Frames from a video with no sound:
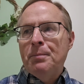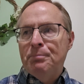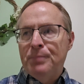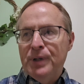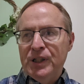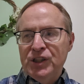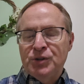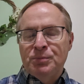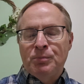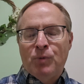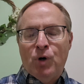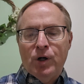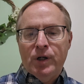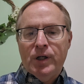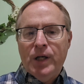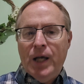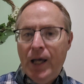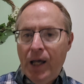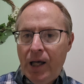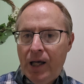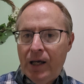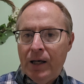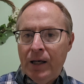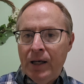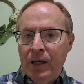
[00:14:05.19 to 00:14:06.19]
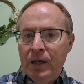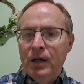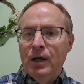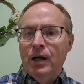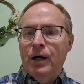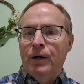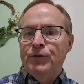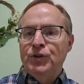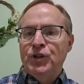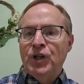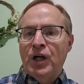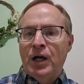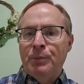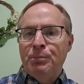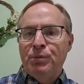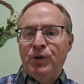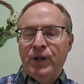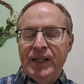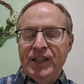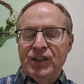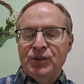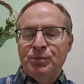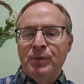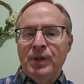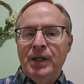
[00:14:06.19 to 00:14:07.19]
benchmark A of job
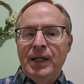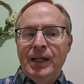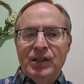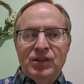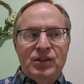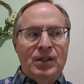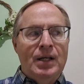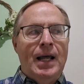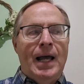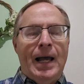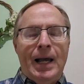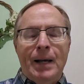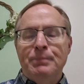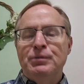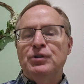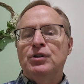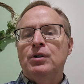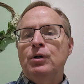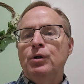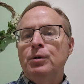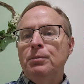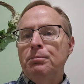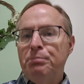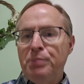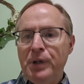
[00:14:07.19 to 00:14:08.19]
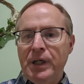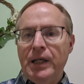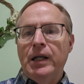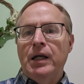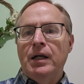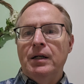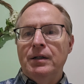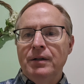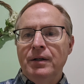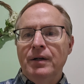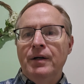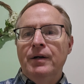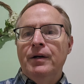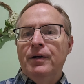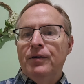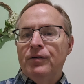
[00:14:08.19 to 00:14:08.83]
placement is an absolute beating.